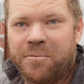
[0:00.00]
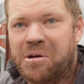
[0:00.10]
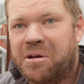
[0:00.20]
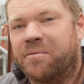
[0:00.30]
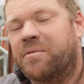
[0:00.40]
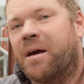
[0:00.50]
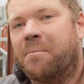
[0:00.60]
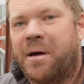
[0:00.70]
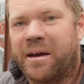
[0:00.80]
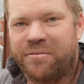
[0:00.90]
we can come
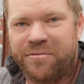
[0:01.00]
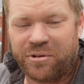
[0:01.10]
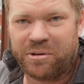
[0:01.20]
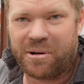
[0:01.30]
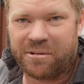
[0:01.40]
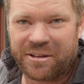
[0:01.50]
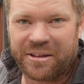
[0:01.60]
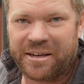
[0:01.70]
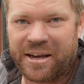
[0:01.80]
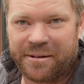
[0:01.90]
back and fully weld the
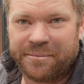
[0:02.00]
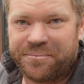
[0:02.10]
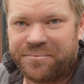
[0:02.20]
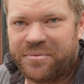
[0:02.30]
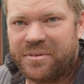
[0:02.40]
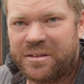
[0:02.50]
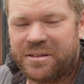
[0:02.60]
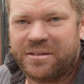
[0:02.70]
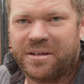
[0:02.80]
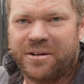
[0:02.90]
thing out.
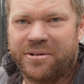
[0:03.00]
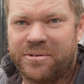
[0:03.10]
So,